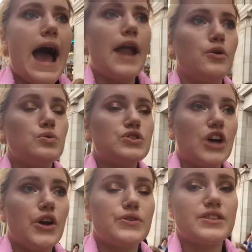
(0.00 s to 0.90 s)
And
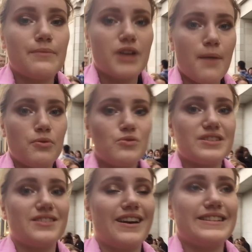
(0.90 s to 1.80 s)
also, some couple
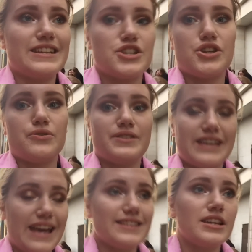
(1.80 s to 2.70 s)
decided to
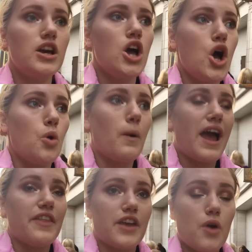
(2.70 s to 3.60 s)
sit where the